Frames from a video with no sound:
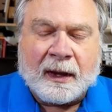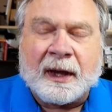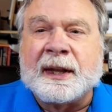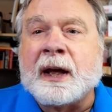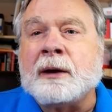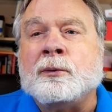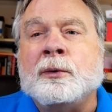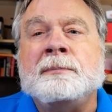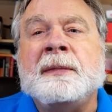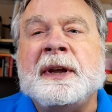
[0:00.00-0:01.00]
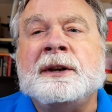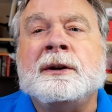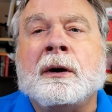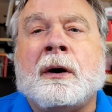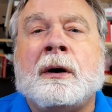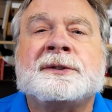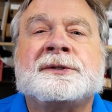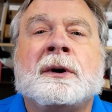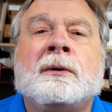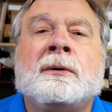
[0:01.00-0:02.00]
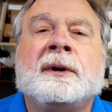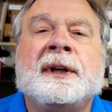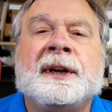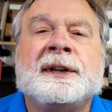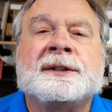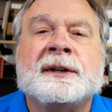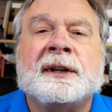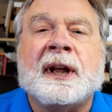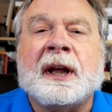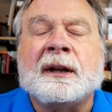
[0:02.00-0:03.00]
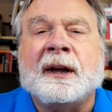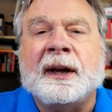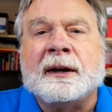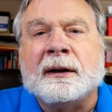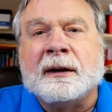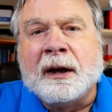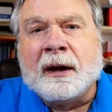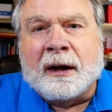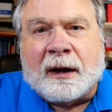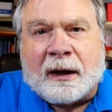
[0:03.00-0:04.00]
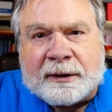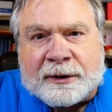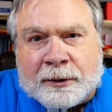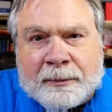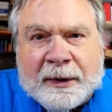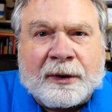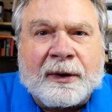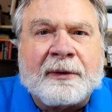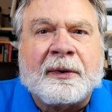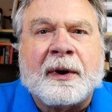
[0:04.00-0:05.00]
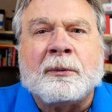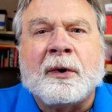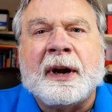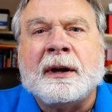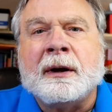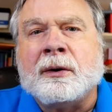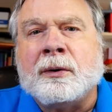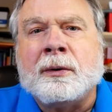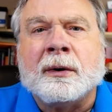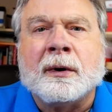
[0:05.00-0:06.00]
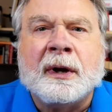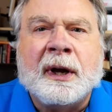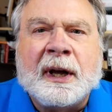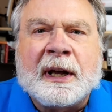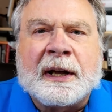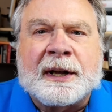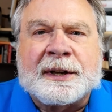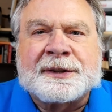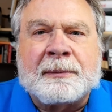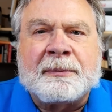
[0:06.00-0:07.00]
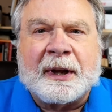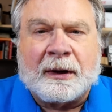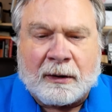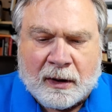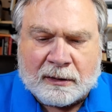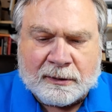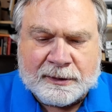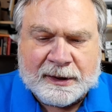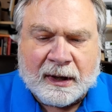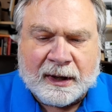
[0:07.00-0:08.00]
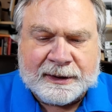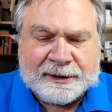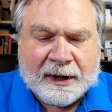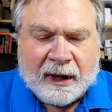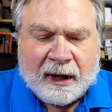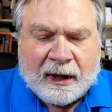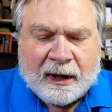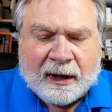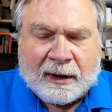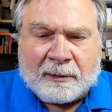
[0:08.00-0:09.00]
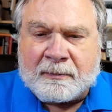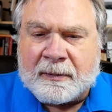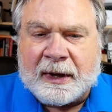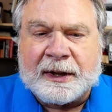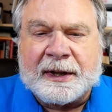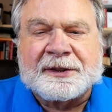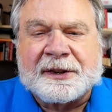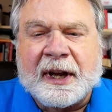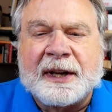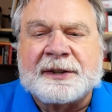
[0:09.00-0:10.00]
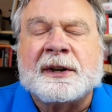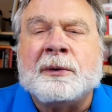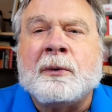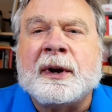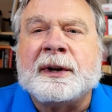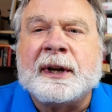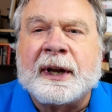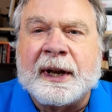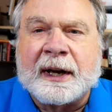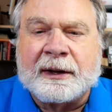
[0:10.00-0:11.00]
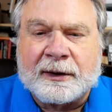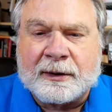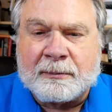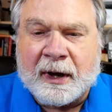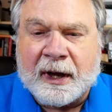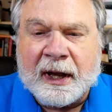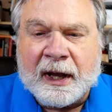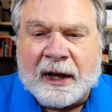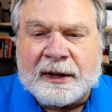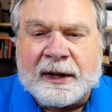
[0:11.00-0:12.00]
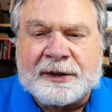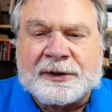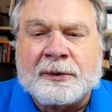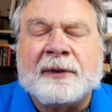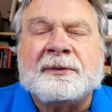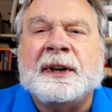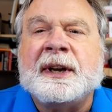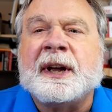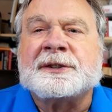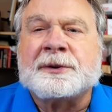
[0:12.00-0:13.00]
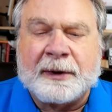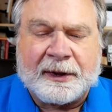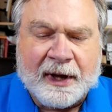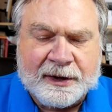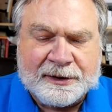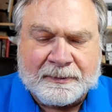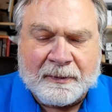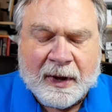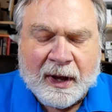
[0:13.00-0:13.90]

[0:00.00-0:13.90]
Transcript: And that would mean also, in addition to that, like a 2-meter FM radio or something along those lines. In this case, I wanted to connect it to my Yaesu FTDX3000.